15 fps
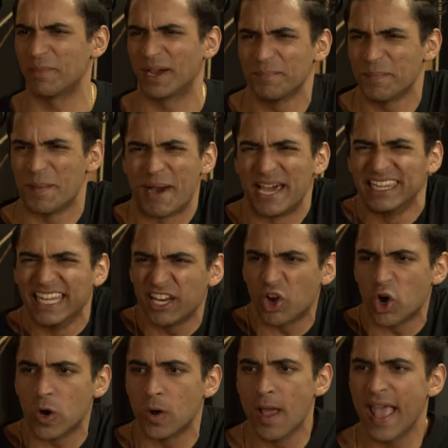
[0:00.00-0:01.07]
My
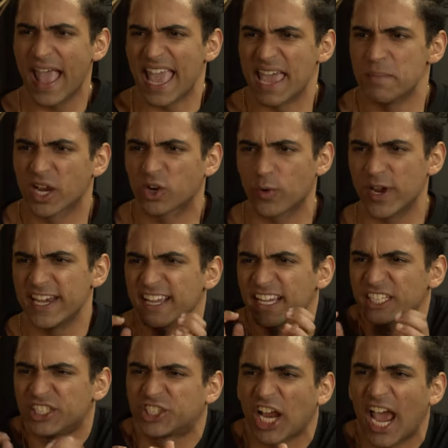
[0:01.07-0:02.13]
little immigrant
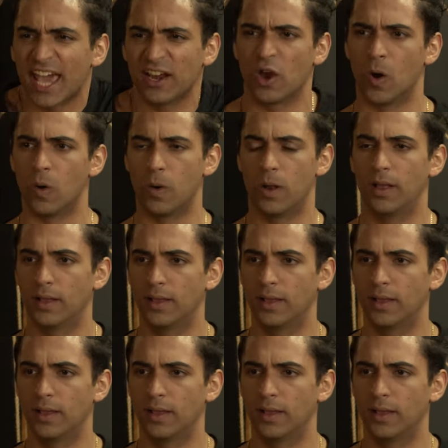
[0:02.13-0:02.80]
shadow.